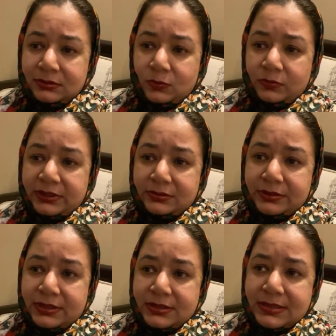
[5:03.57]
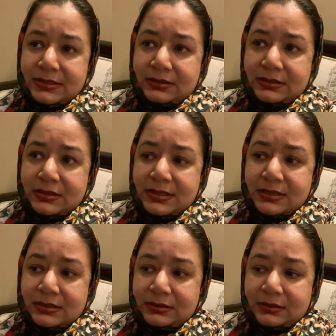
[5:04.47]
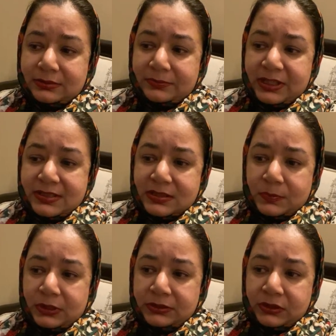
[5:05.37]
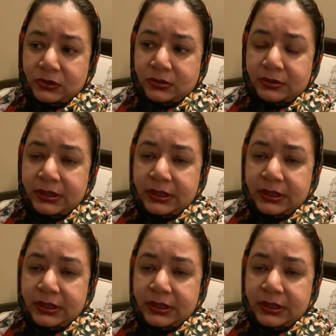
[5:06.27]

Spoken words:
whether it's just based upon your,